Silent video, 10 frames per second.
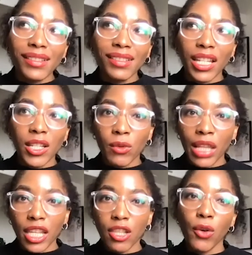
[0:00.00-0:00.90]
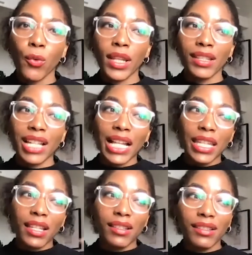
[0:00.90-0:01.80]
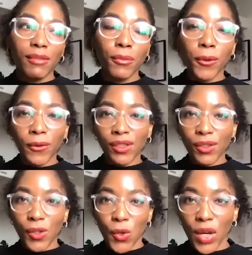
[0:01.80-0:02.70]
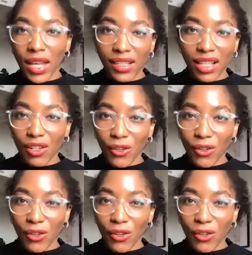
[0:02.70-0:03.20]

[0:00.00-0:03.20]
it started like, you know, when Italians moved to the US,